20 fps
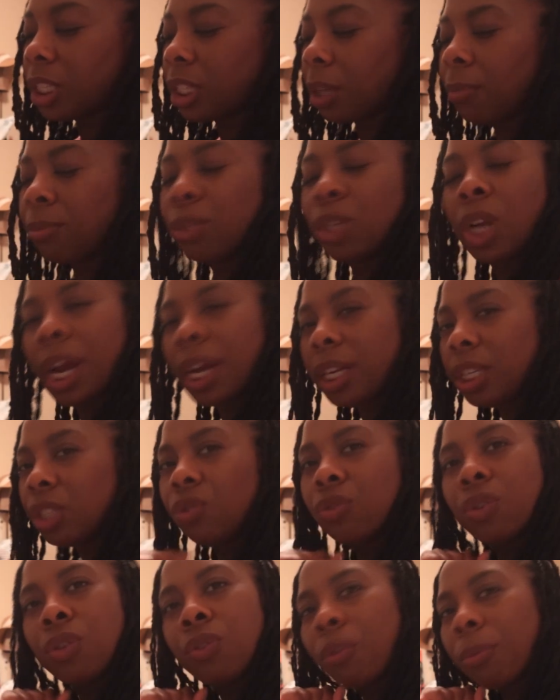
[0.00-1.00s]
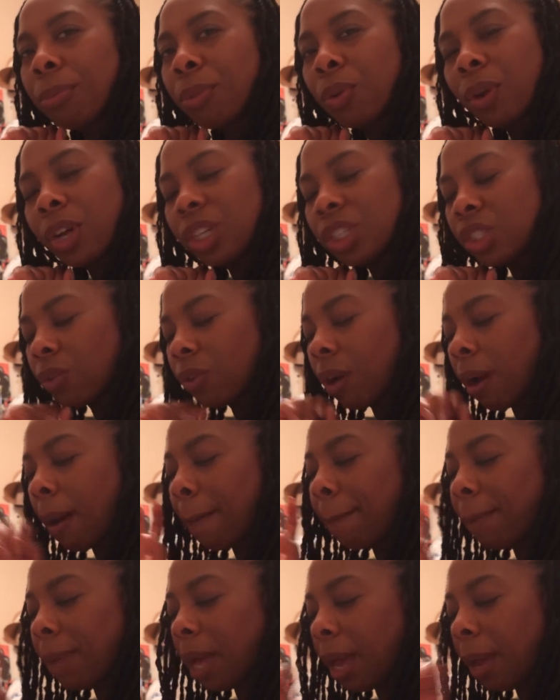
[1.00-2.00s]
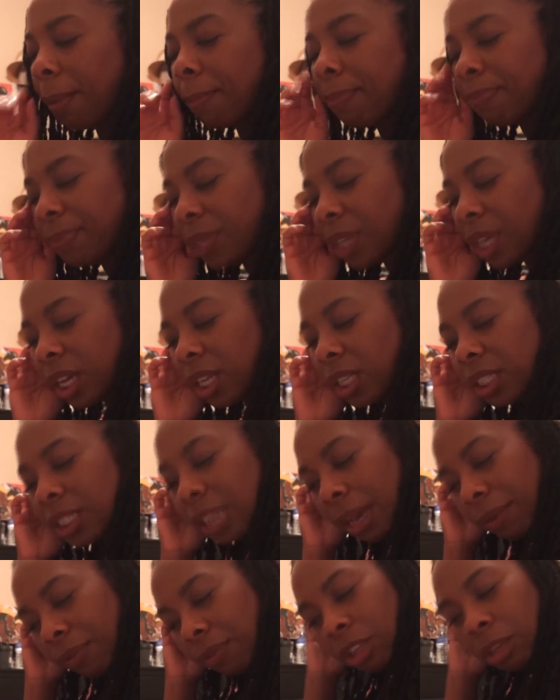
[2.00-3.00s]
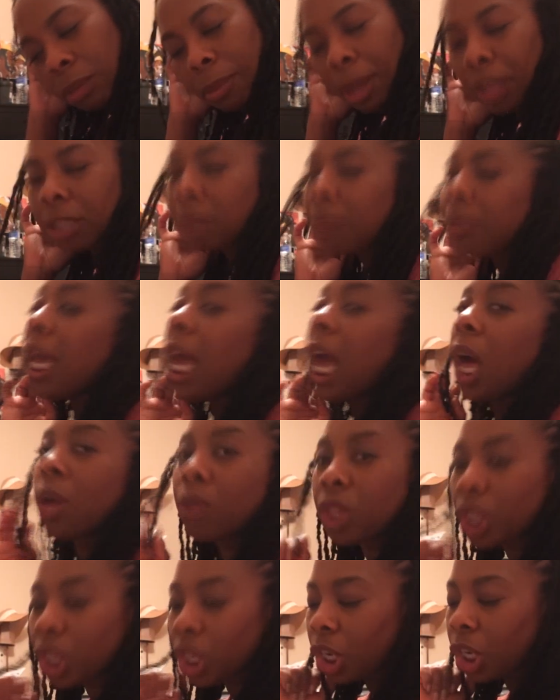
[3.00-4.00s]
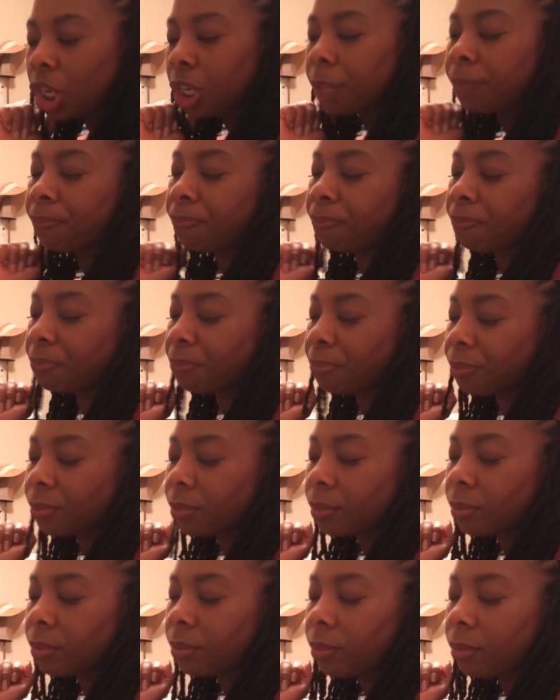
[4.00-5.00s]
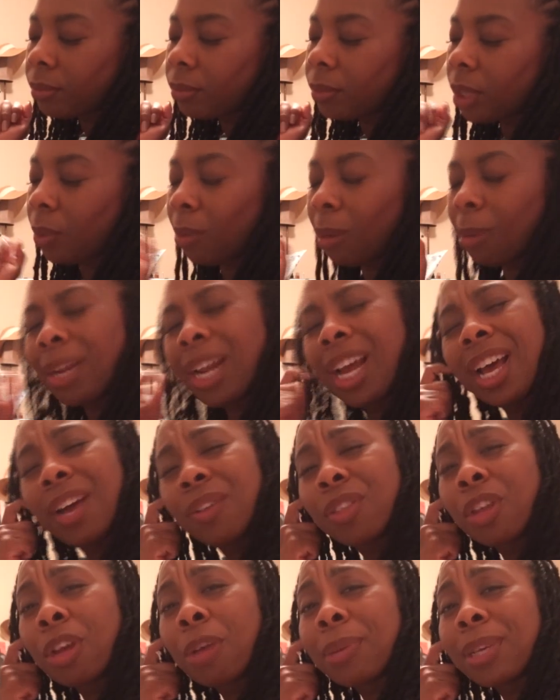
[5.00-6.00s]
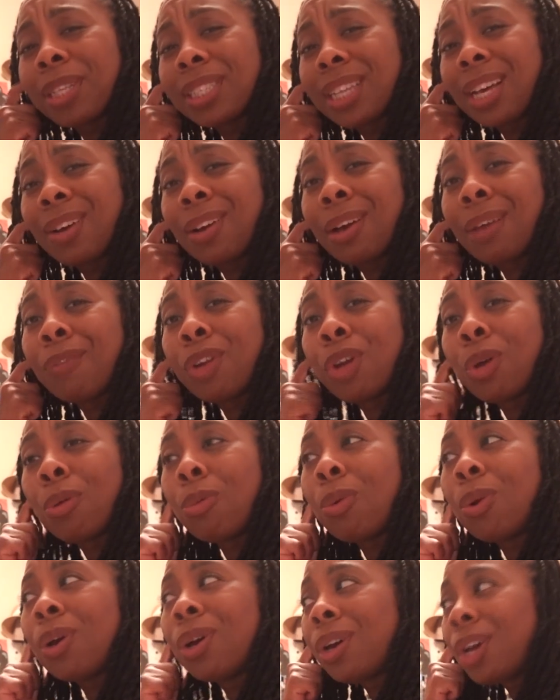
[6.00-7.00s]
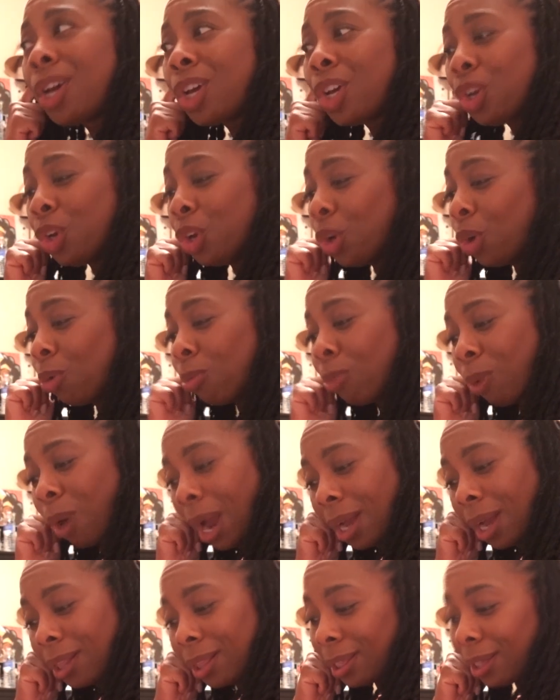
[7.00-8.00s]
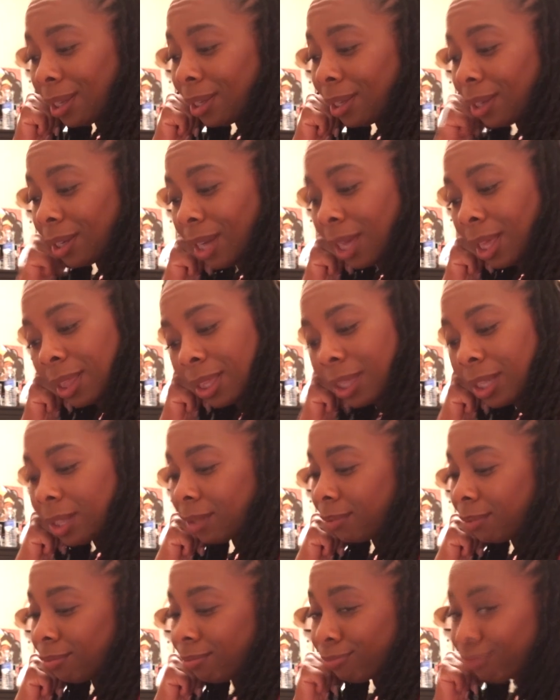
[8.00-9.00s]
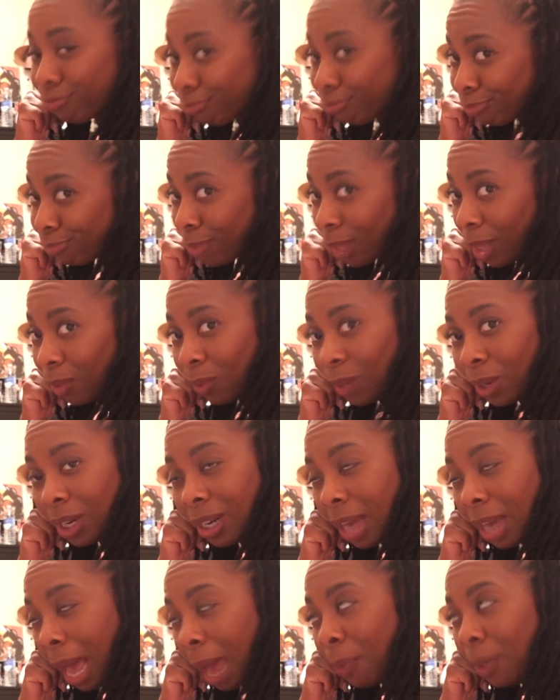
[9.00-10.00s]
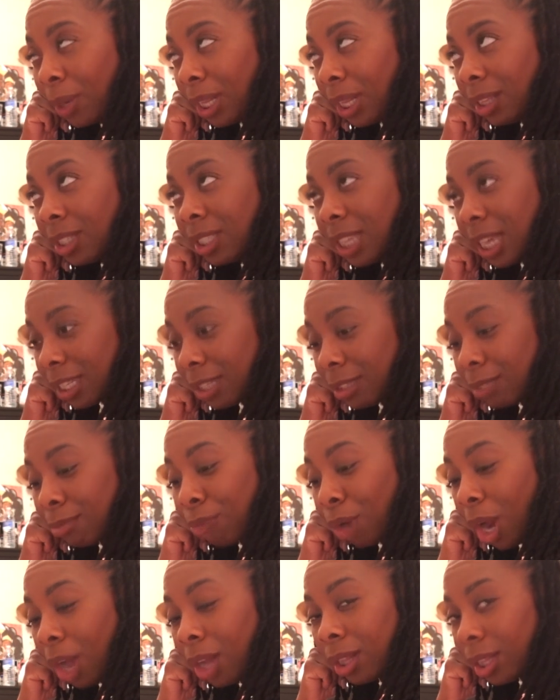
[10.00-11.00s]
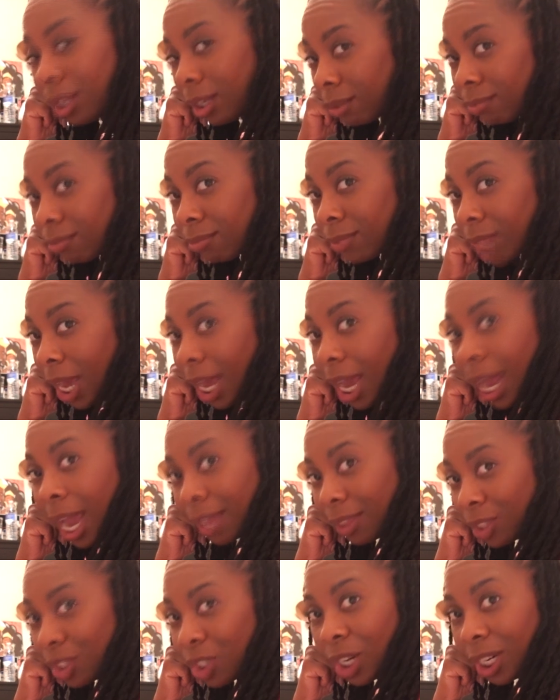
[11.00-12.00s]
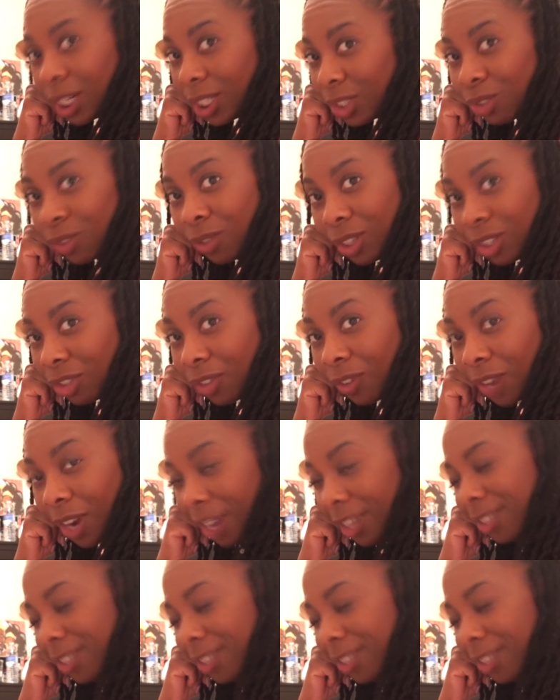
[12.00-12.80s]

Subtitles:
some Chinese food from the restaurant, but definitely about to be healthier. Well, maybe not healthier, because I don't have no broccoli, nothing. I would at least have some broccoli at the Chinese restaurant.